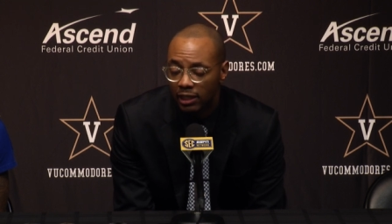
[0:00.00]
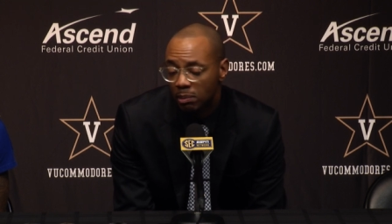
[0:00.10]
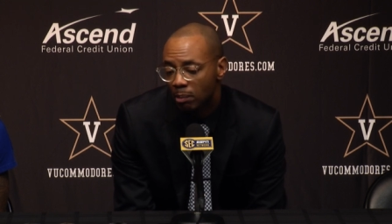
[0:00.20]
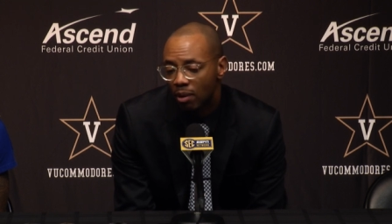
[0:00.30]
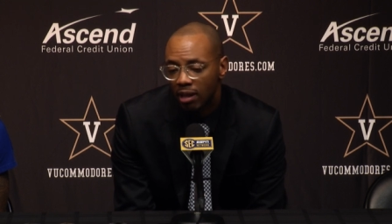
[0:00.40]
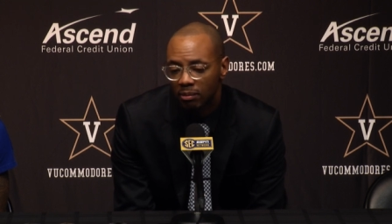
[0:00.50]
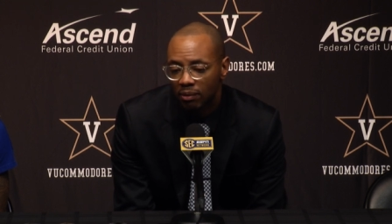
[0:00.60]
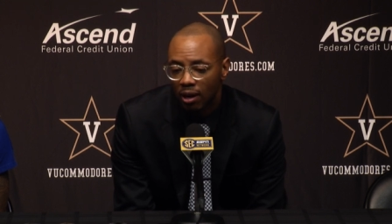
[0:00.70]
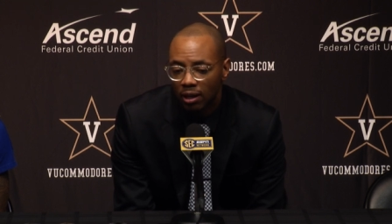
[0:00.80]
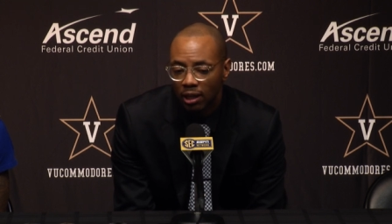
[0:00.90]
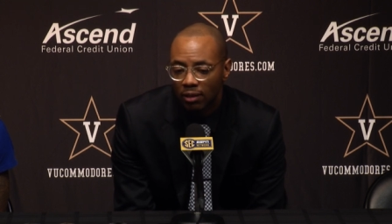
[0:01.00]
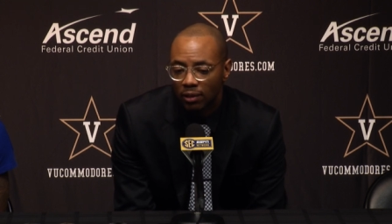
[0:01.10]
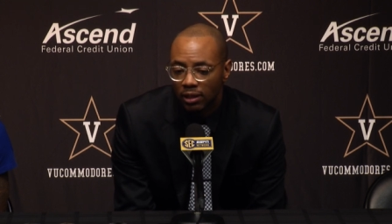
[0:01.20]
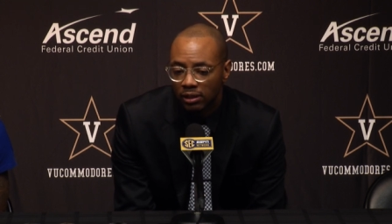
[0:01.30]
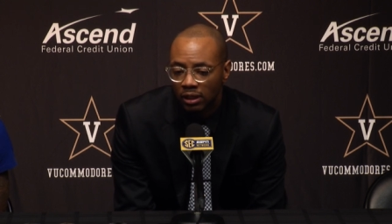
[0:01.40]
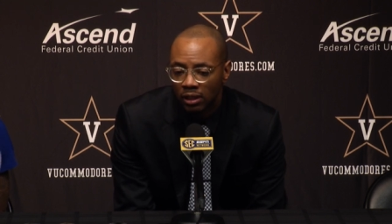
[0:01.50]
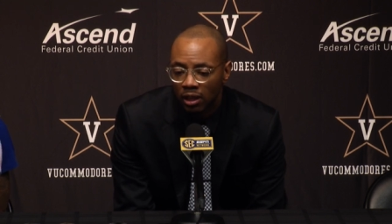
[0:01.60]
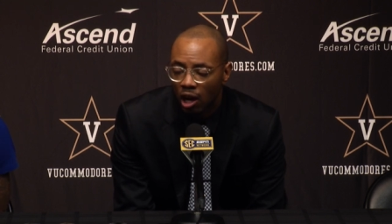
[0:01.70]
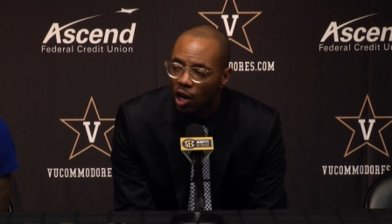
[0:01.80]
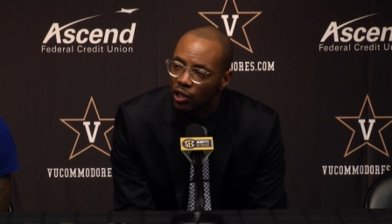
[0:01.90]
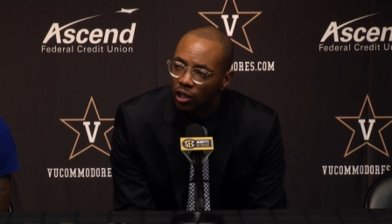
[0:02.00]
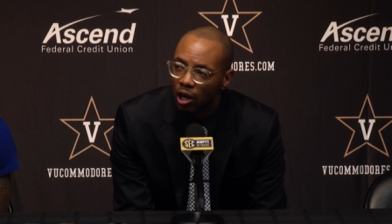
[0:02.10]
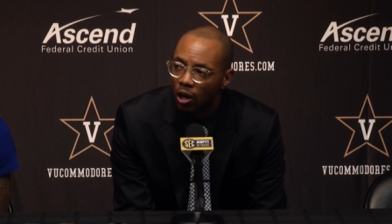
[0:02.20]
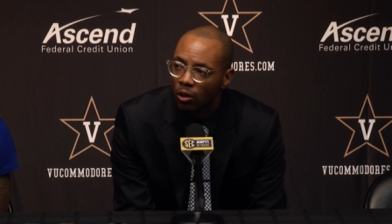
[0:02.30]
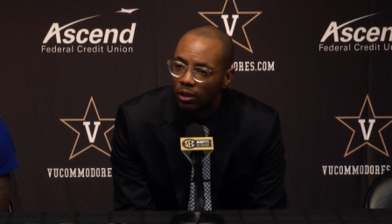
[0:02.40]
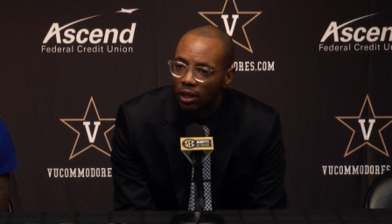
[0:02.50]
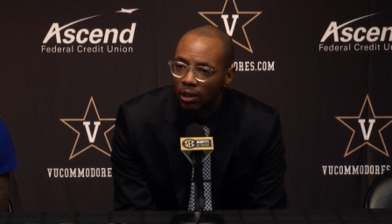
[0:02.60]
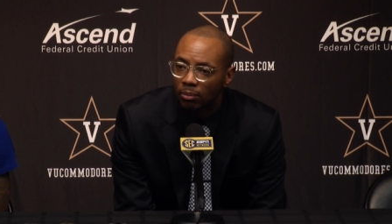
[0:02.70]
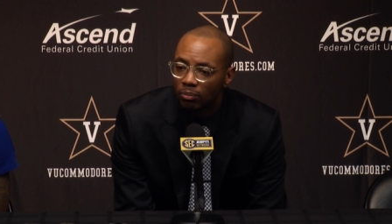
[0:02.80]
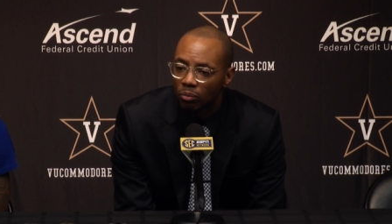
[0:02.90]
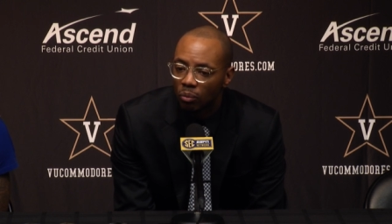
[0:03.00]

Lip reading: That's been a problem of us all year long.